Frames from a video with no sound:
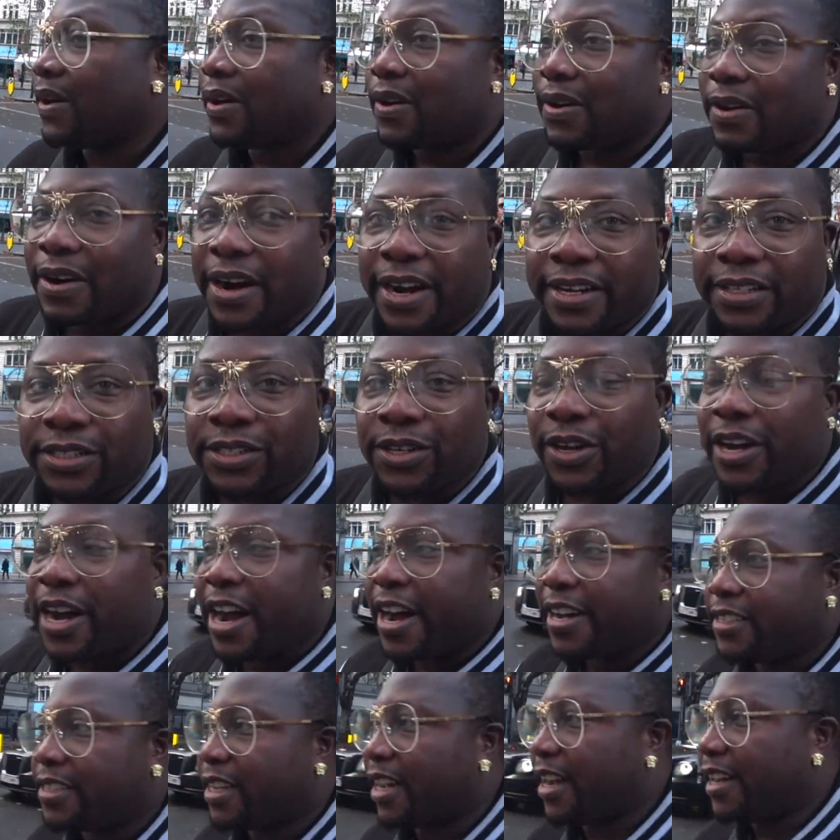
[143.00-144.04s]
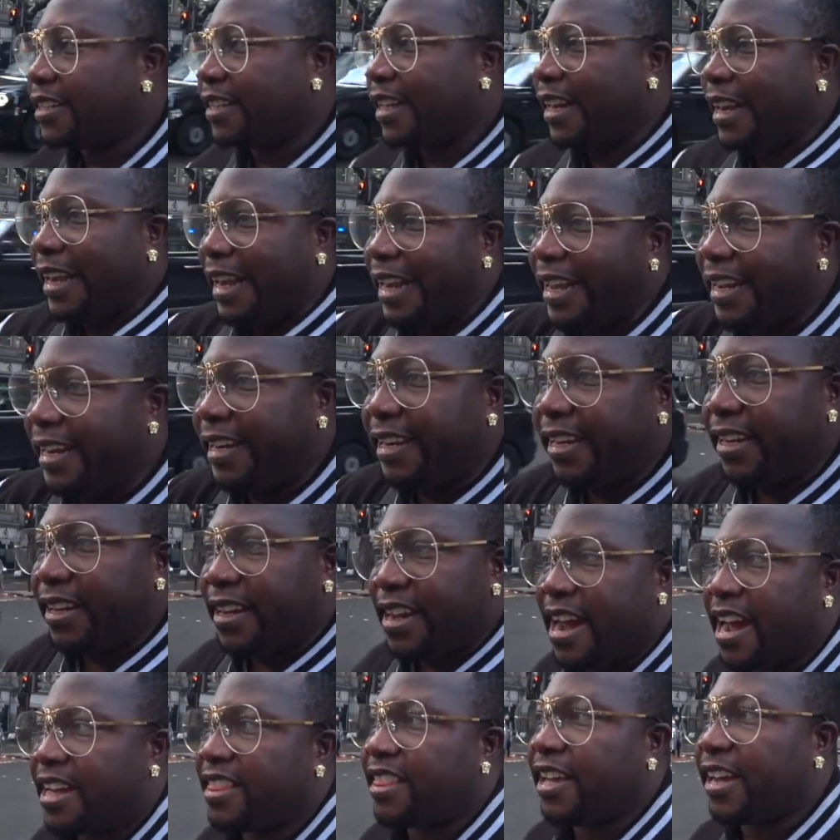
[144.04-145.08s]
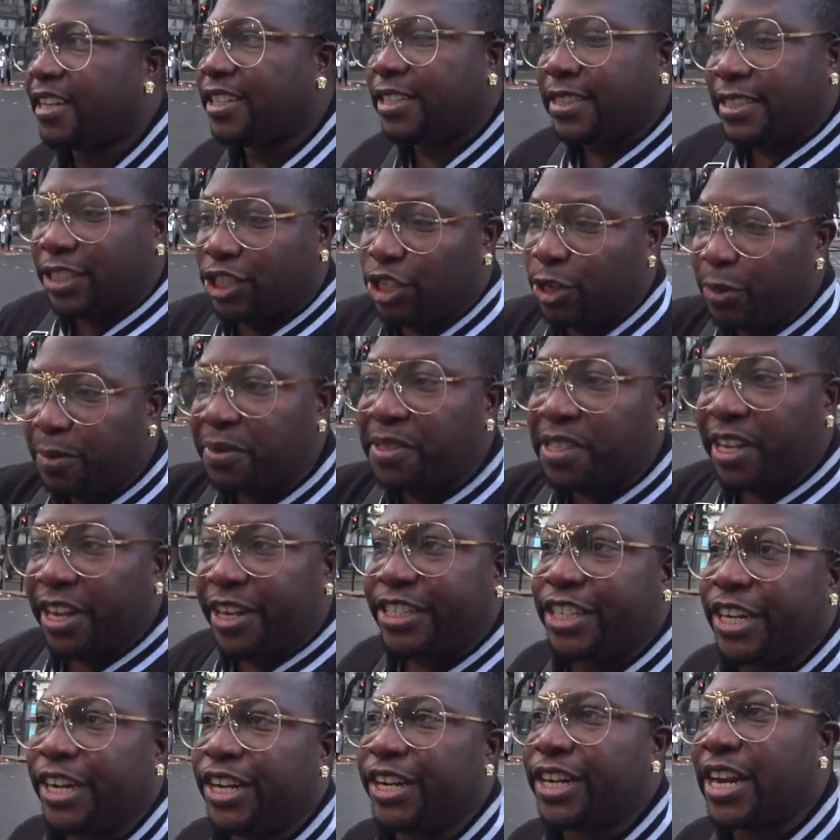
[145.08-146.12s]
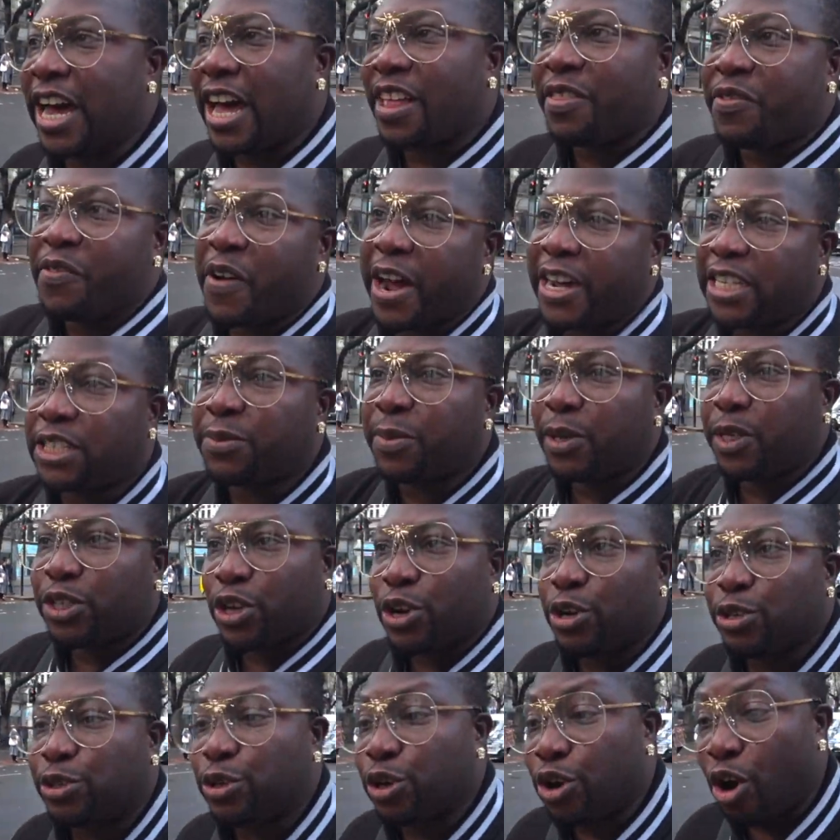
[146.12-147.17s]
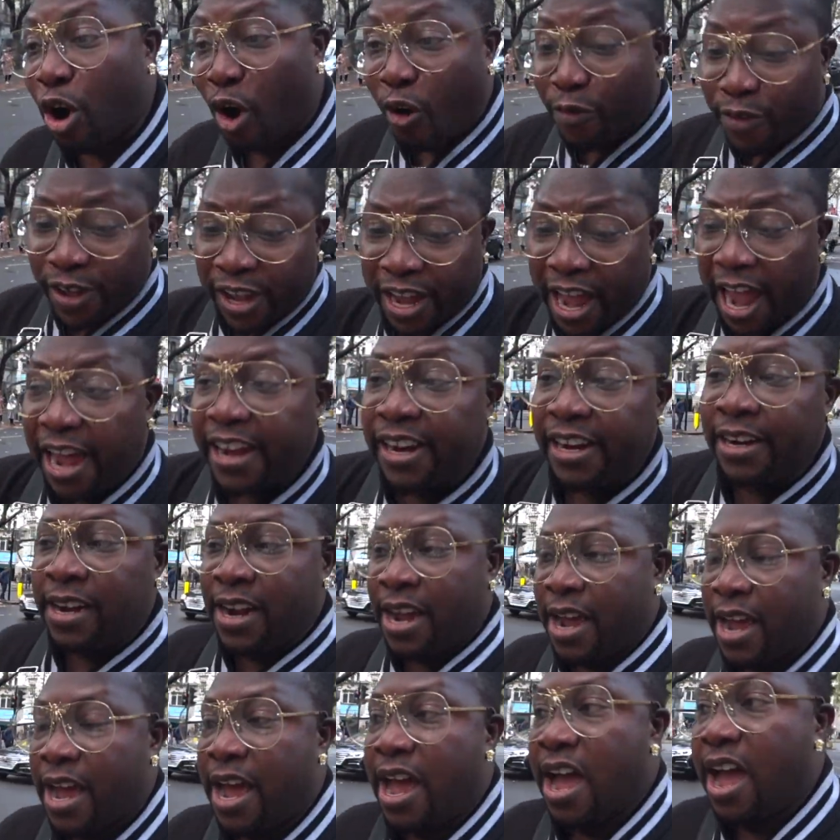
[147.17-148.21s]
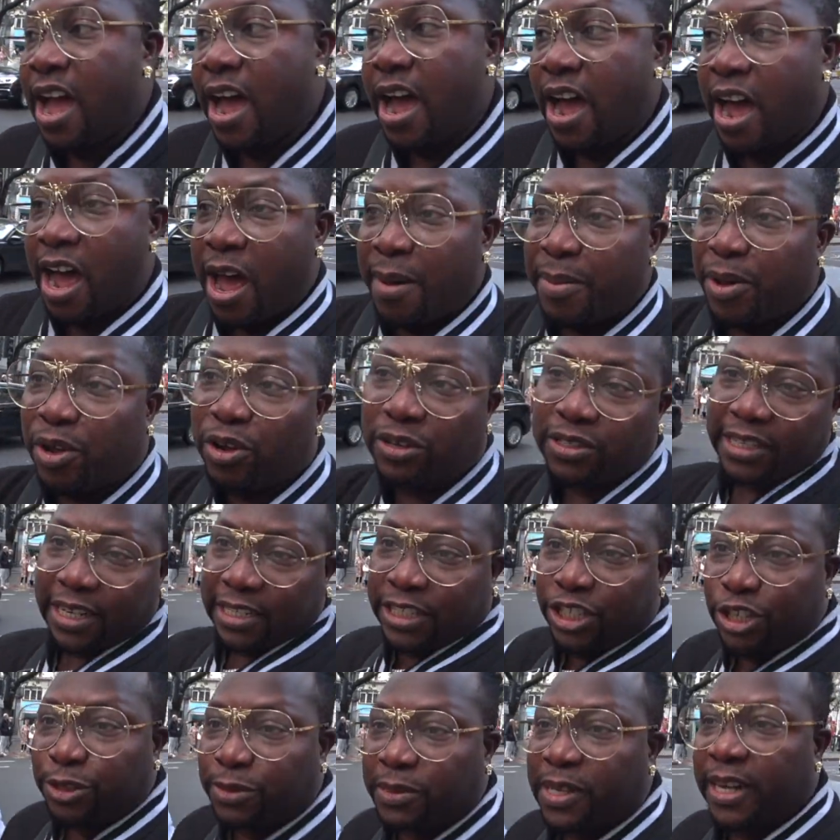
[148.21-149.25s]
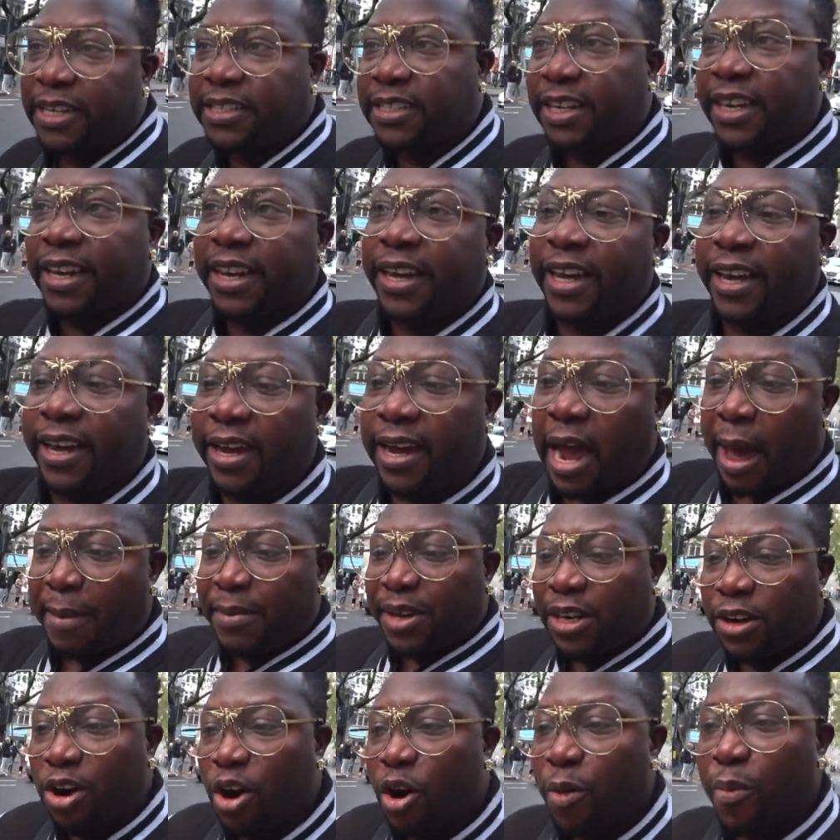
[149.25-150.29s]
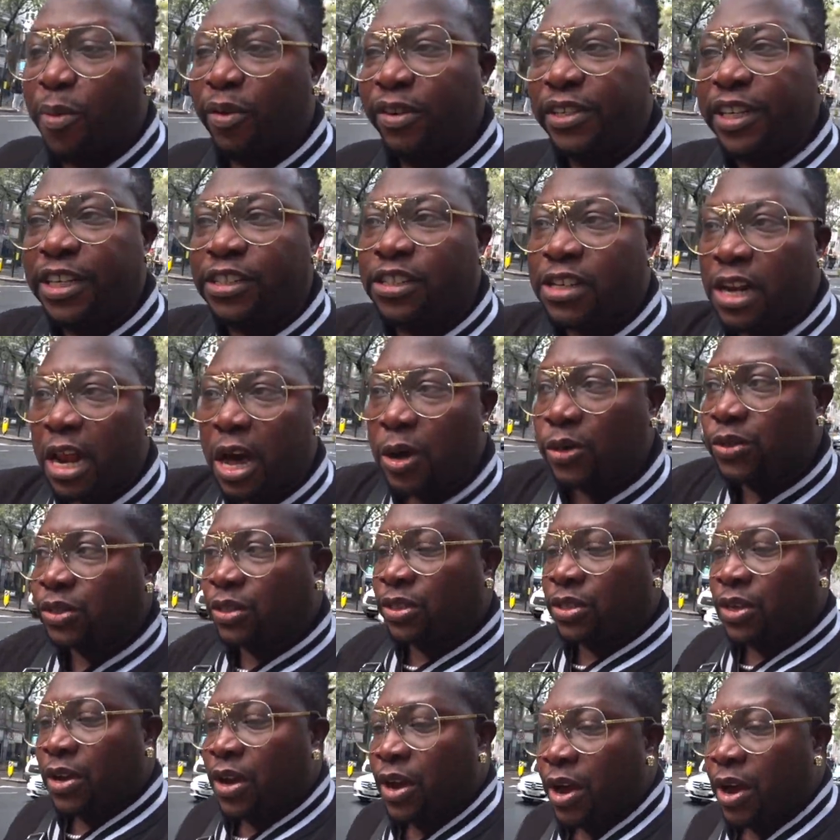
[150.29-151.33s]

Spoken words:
All right, so guys, the lady at the tube station advised me to go to Covent Garden because the tube station here, Holborn, is closed.